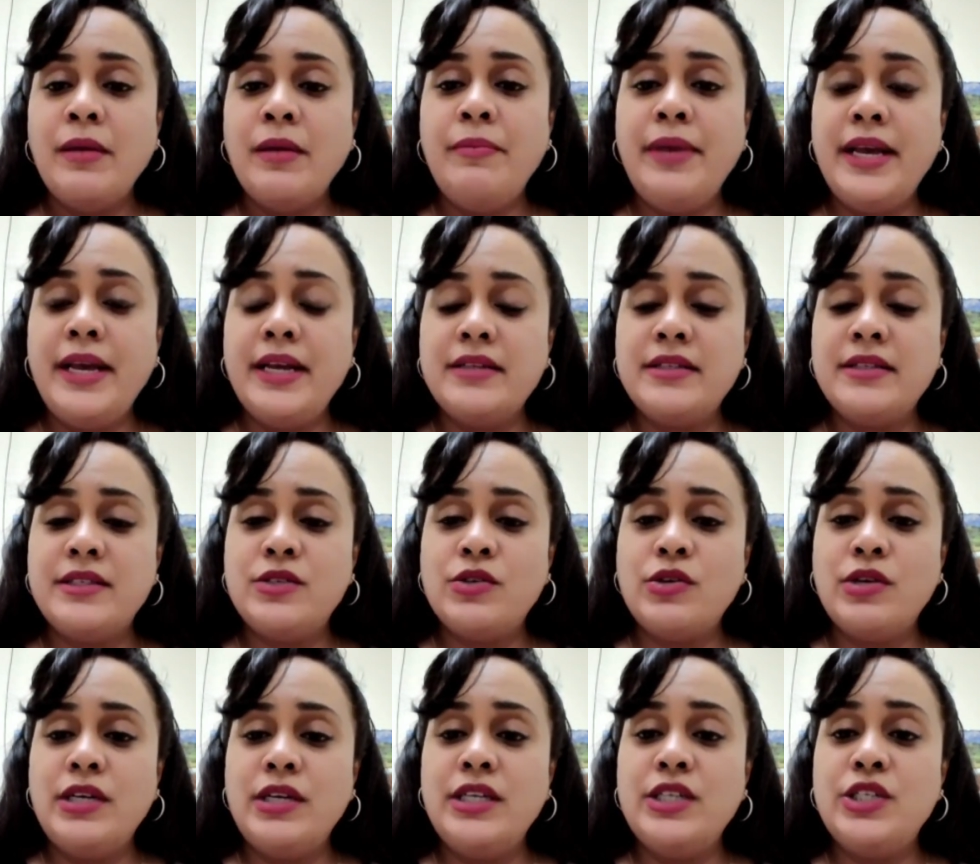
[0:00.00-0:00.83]

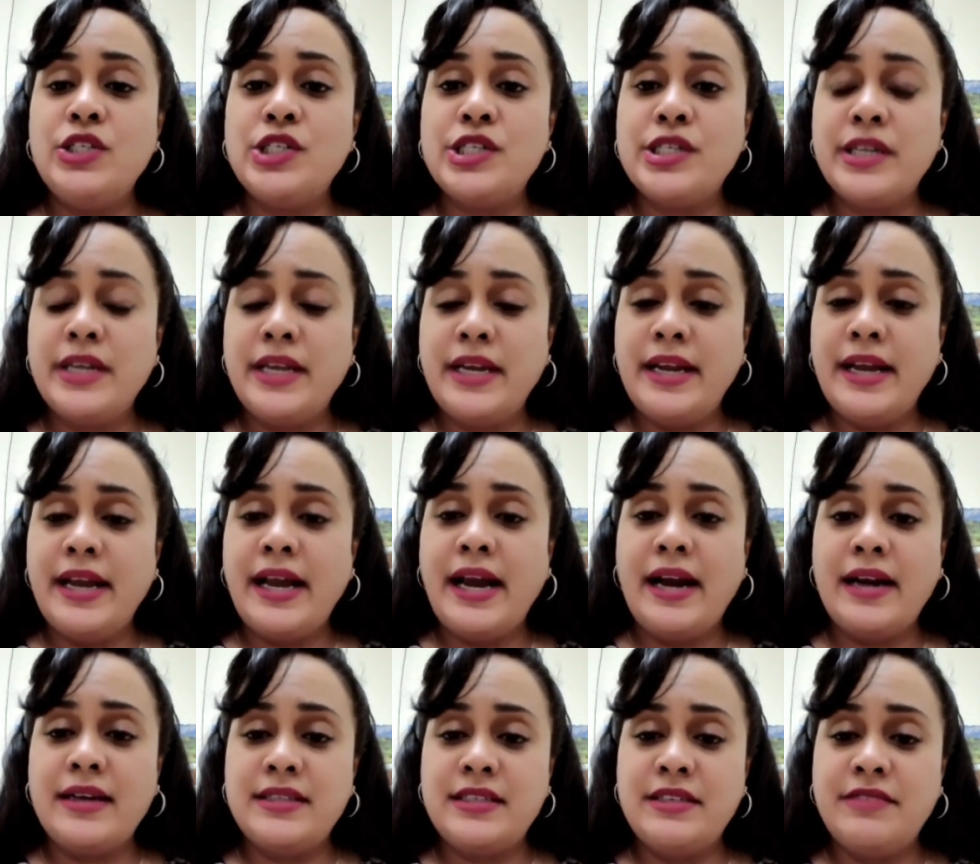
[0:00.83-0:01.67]
based on the
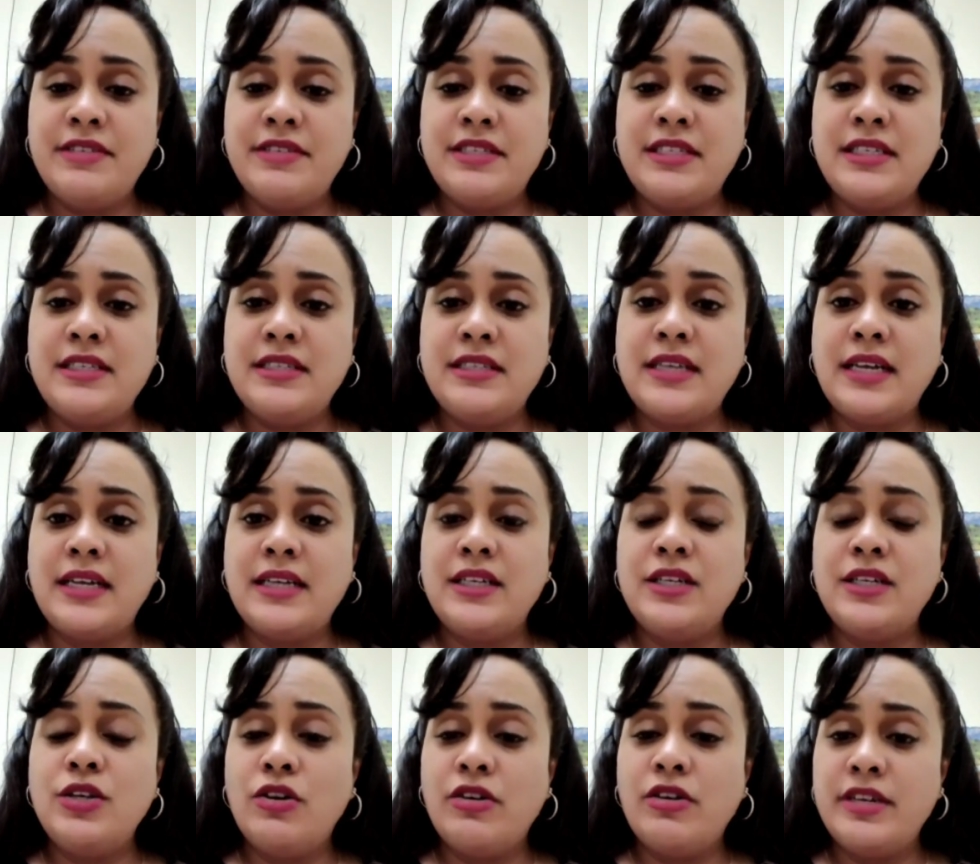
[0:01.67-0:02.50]
trading activities
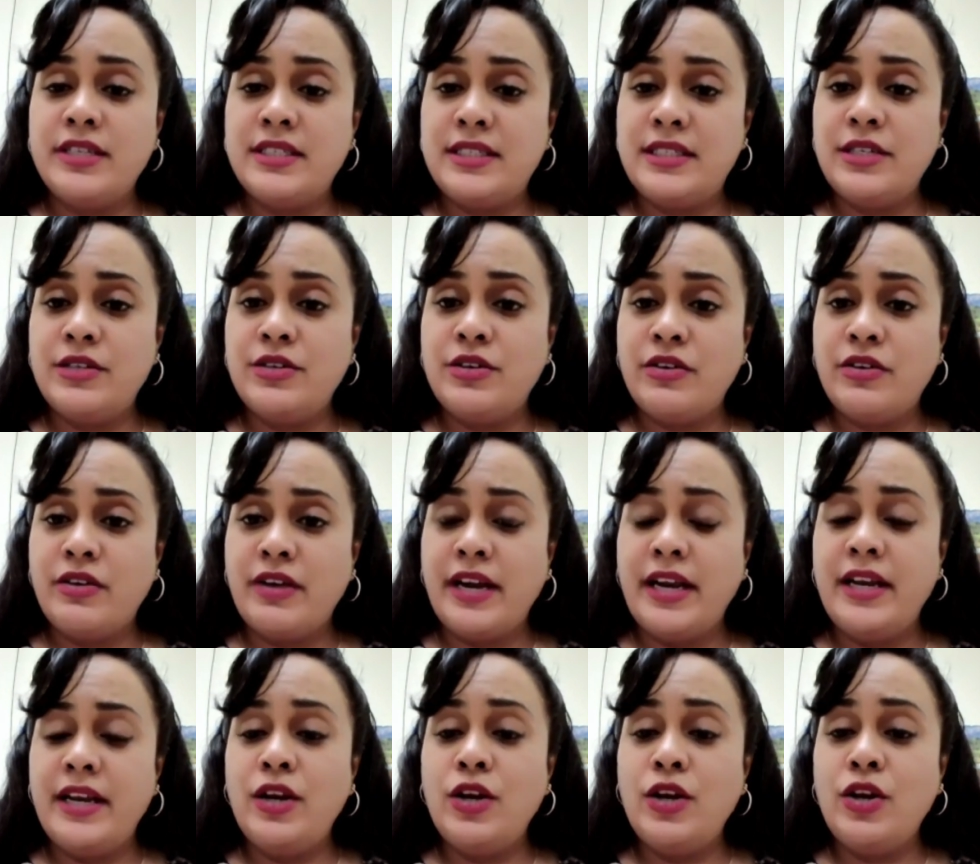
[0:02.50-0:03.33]
at the Norris
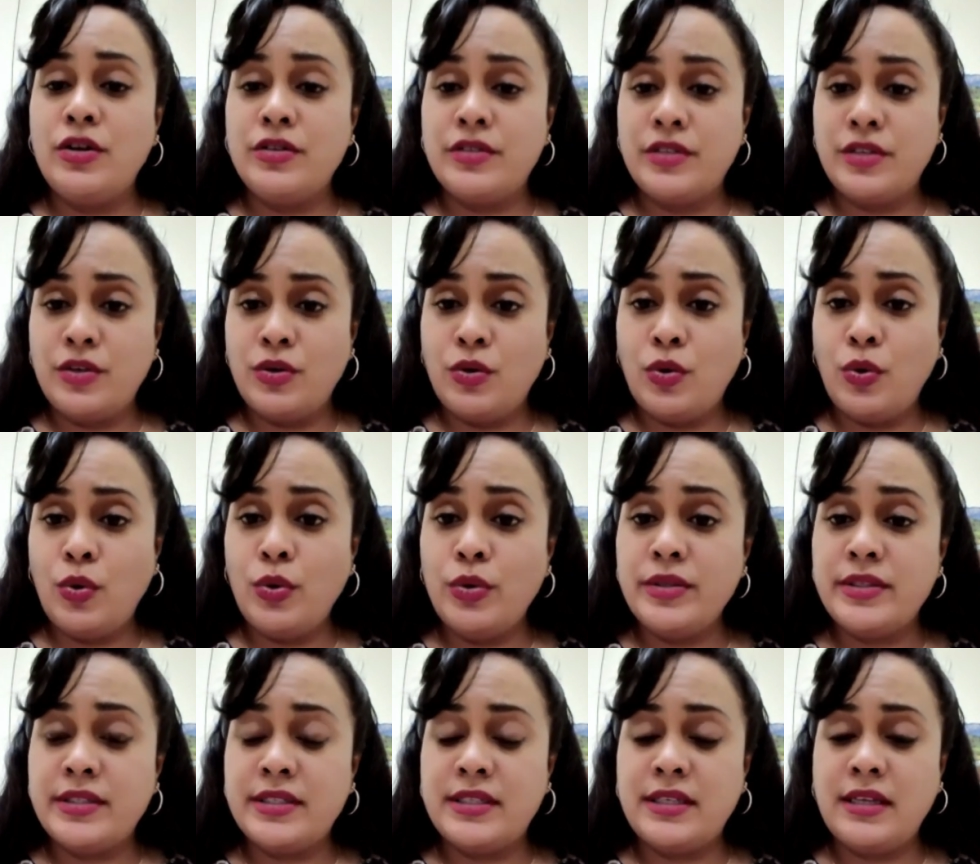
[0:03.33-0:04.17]
Dunarine Northern
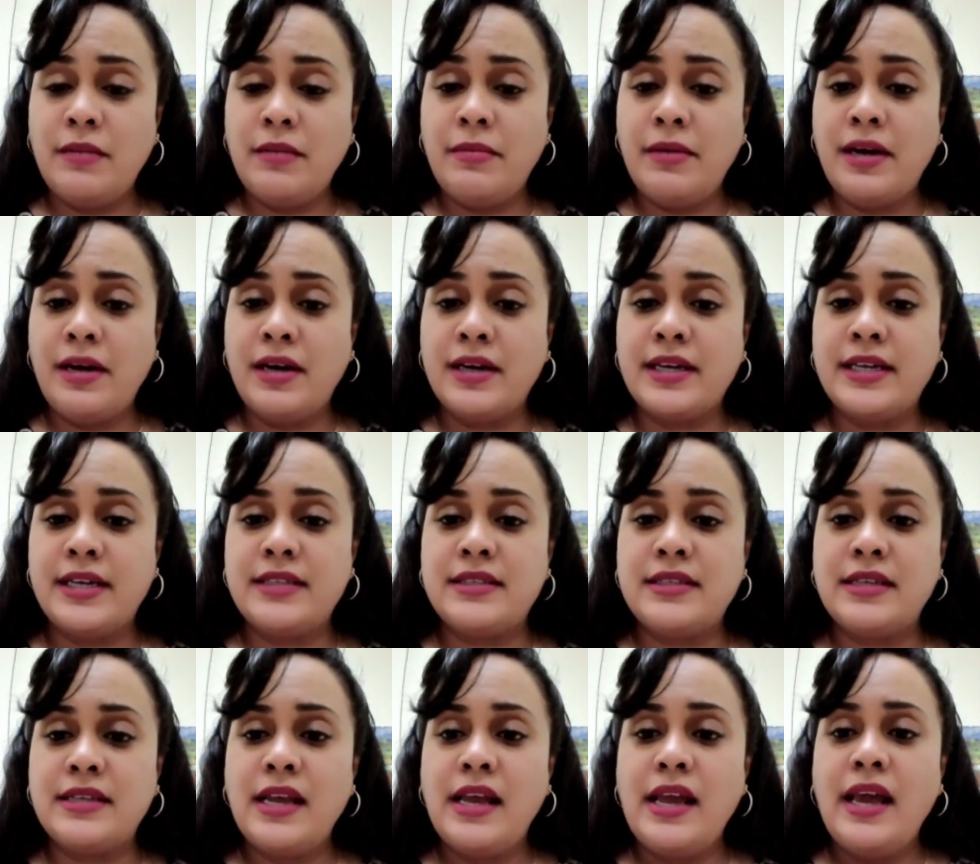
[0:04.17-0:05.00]
Wholesale
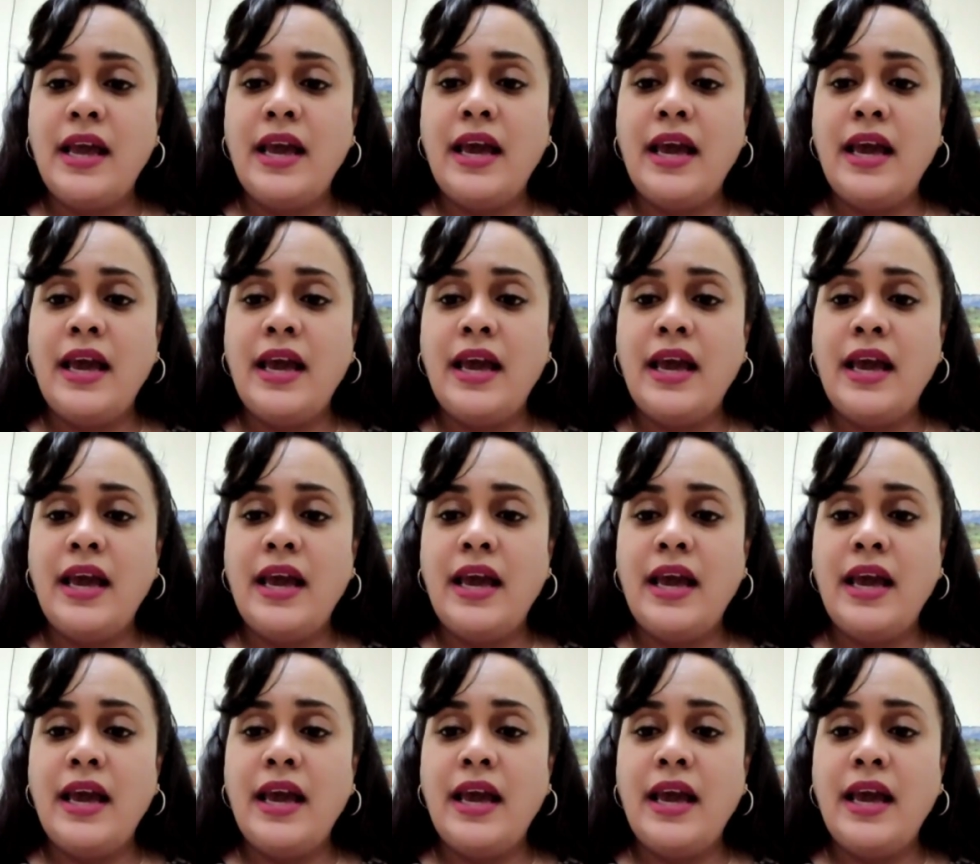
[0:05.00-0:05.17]
Market.